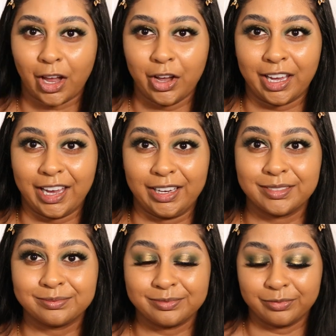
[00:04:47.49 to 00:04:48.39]
Okay,
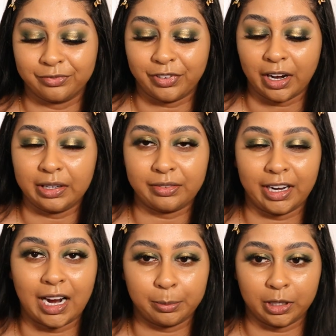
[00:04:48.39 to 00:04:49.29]
very,
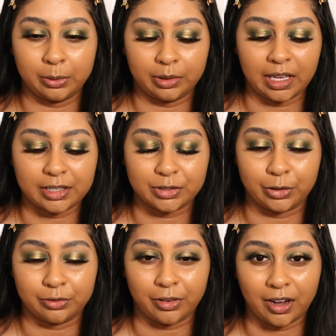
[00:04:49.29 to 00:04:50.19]
very happy with that
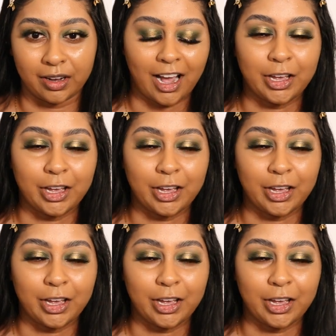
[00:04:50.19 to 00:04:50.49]
so far.